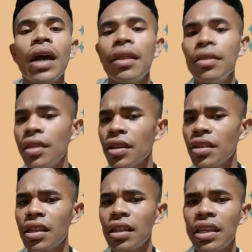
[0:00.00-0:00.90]

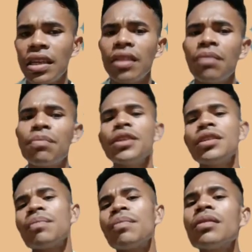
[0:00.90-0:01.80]
Additionally, the
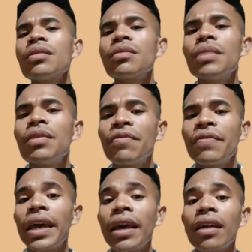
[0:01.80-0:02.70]
principals may
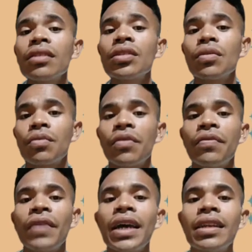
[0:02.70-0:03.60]
fail to
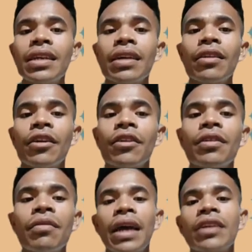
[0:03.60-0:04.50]
provide clear
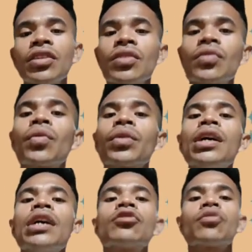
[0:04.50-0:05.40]
directions
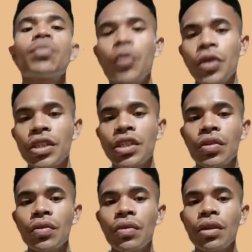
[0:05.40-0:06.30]
or supports
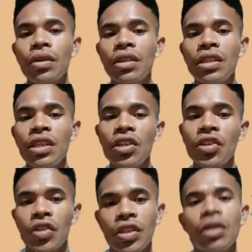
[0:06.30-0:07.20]
to the
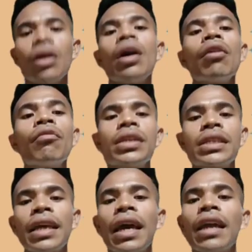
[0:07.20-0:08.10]
teachers,
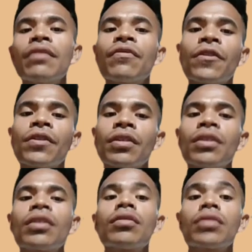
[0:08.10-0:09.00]
which can
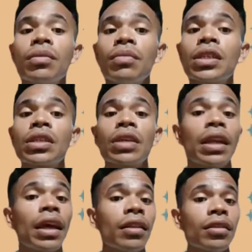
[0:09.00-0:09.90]
further contribute to
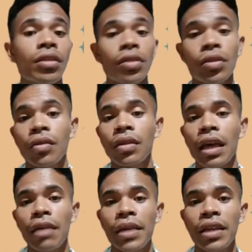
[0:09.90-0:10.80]
an unhealthy school
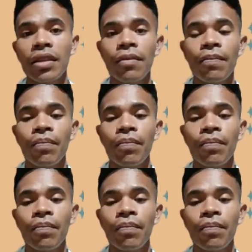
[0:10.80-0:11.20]
climate.